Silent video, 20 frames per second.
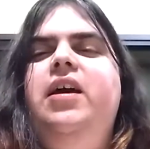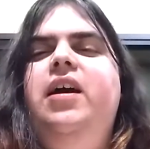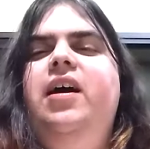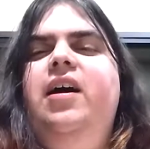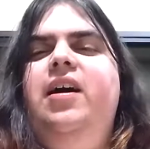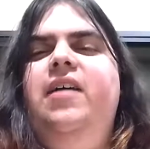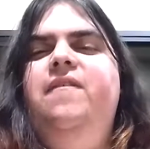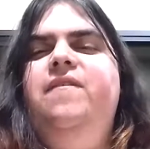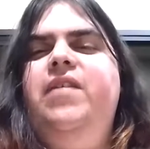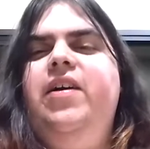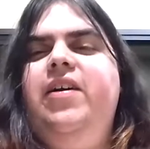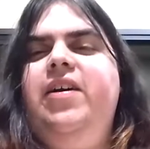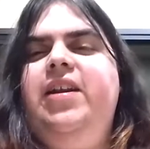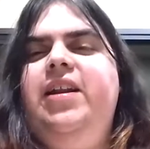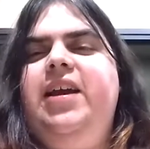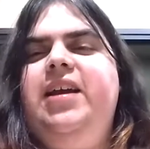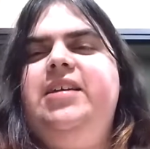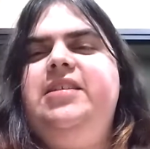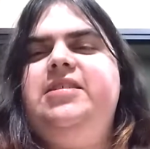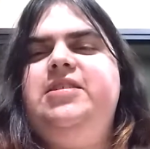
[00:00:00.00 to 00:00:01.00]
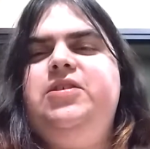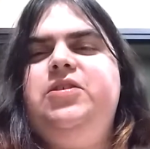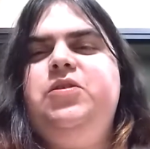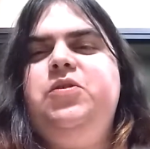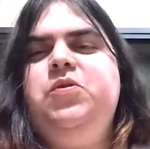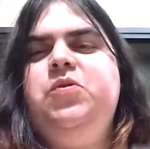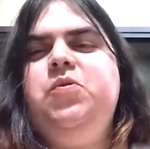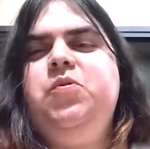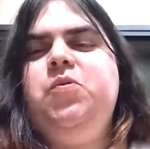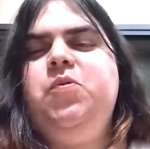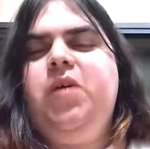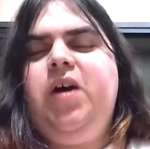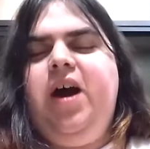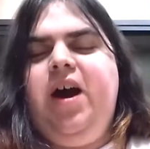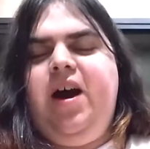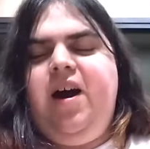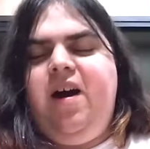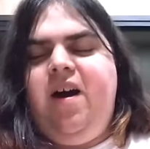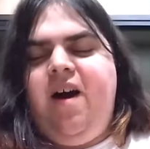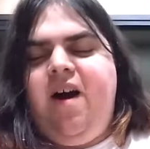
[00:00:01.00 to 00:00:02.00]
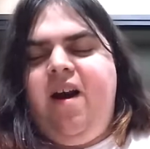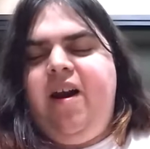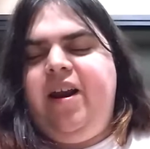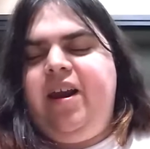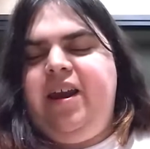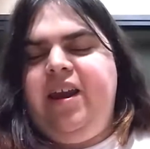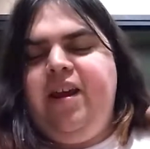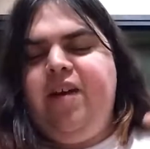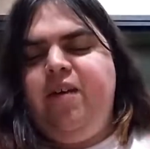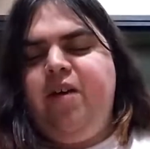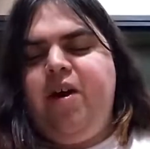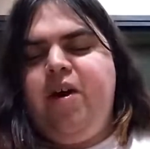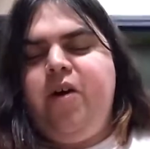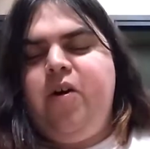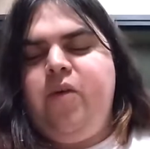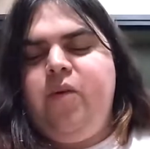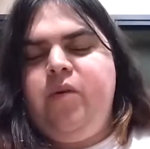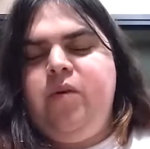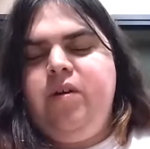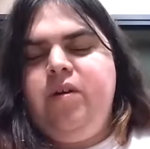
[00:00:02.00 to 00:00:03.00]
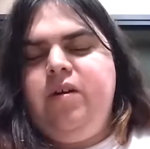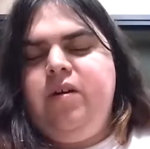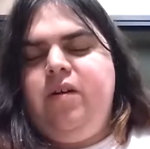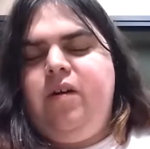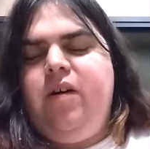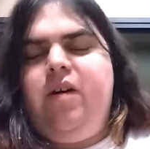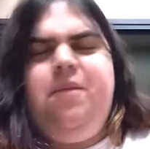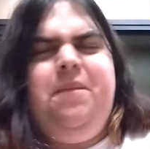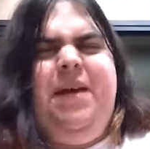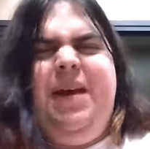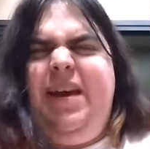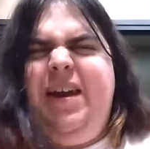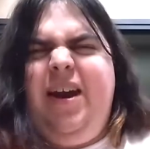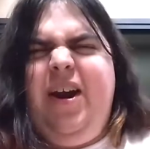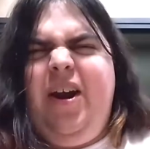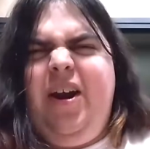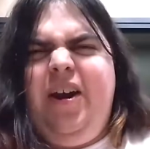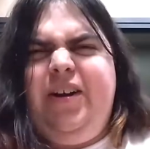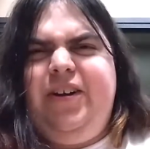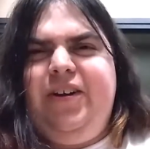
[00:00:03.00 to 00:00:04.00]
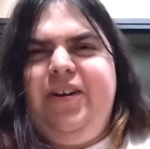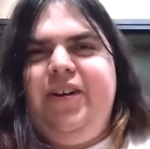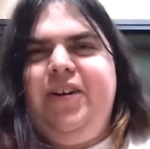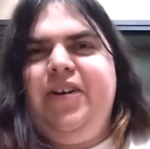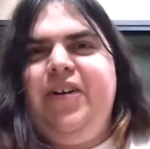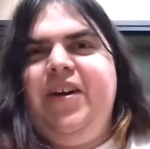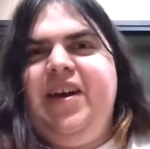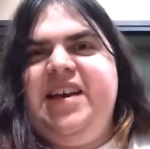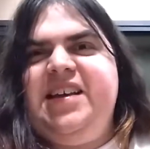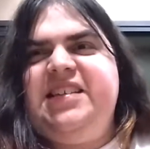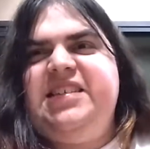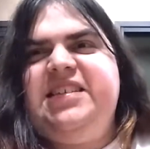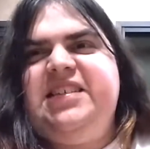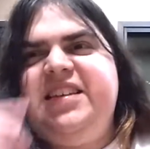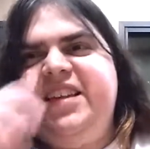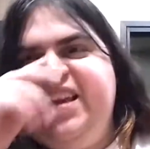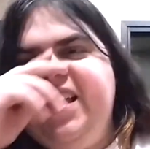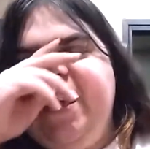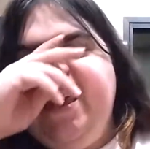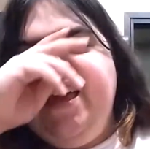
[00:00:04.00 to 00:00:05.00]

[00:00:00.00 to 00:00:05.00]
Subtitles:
Very nice to our hero, our main character, Chris.